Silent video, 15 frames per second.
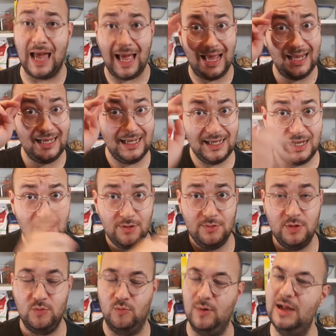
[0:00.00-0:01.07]
Hello
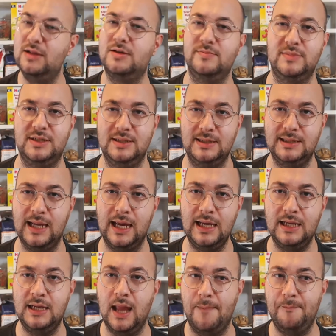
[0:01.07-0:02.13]
and welcome to
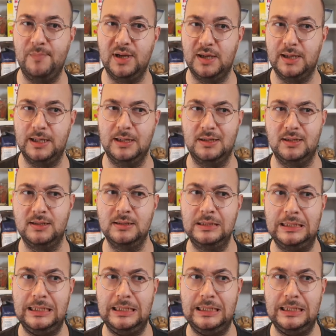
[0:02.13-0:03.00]
day number...